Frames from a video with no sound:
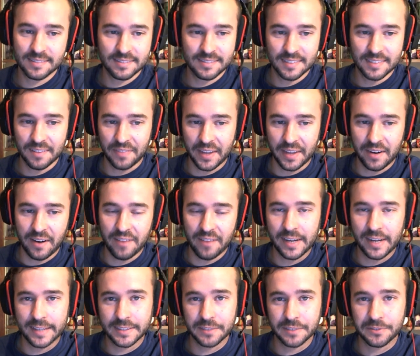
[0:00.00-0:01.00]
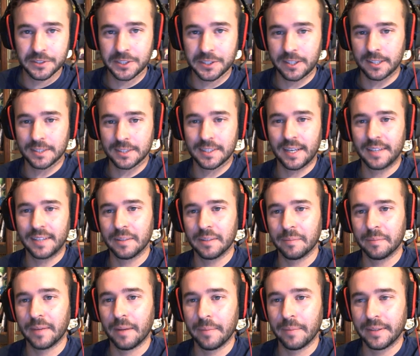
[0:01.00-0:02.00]
they don't have an answer for Sarah's
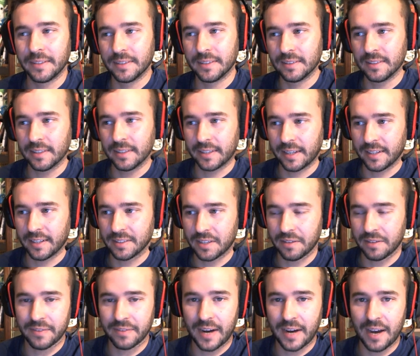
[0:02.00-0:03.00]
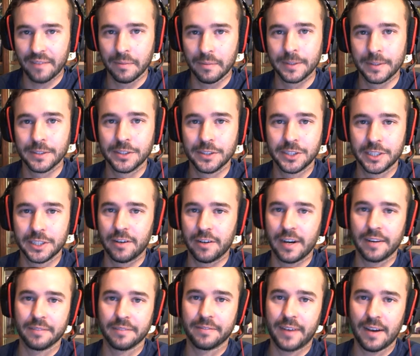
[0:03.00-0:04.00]
Sanctum, I mean, you're looking at turn 5. I mean, you're
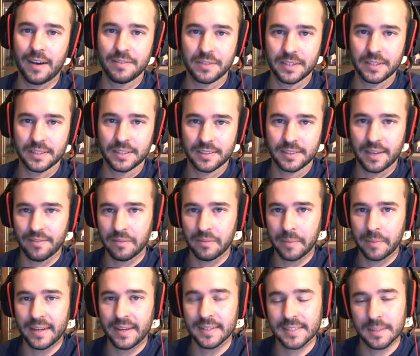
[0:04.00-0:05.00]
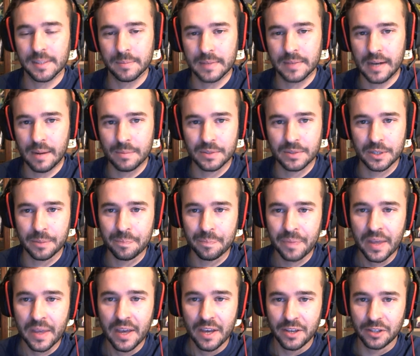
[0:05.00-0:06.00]
generating 5, 6, 7 mana sometimes. So
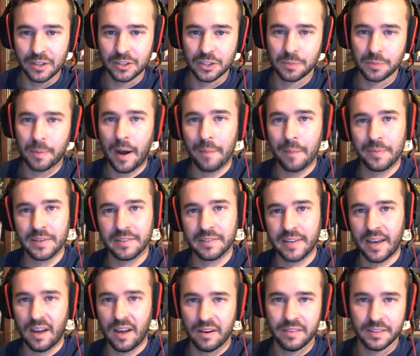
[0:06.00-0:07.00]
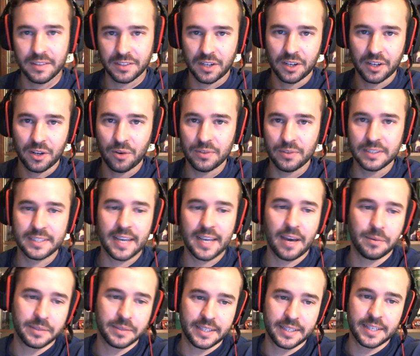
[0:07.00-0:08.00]
you can just pop this down and then start going to
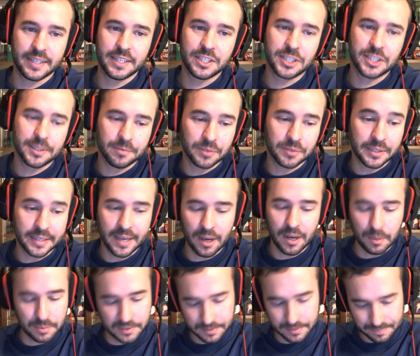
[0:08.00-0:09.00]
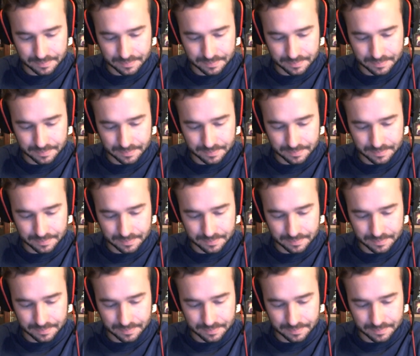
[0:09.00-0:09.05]
town with Gahiji. It really helps.